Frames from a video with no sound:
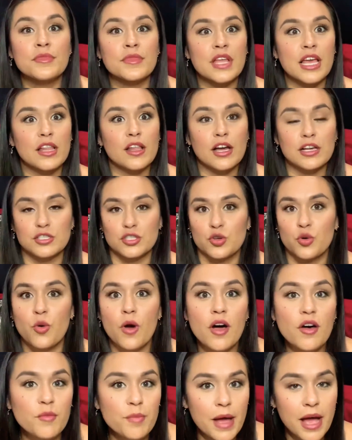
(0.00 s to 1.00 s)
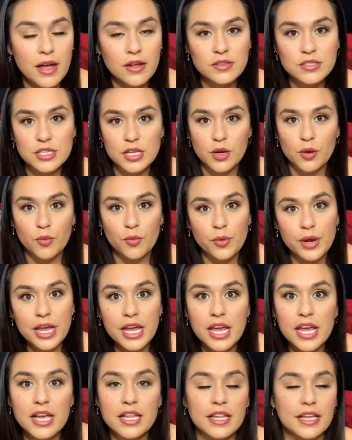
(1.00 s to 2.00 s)
They lost 12 pounds in a
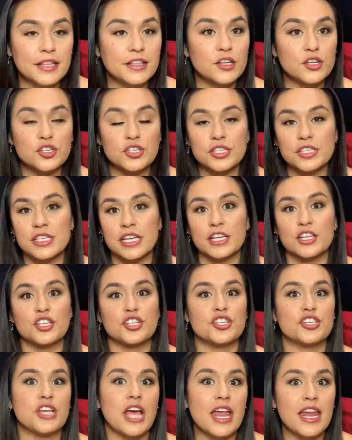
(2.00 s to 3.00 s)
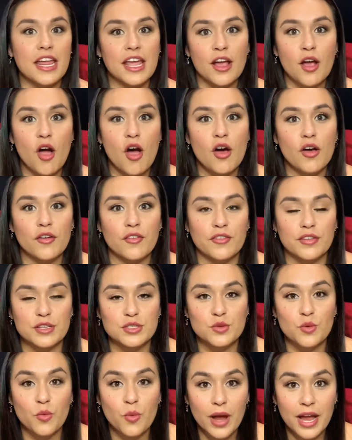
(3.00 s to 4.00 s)
week. Like, they're just like shedding all of
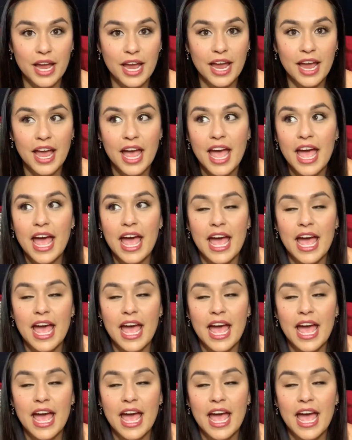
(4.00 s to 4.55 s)
this weight.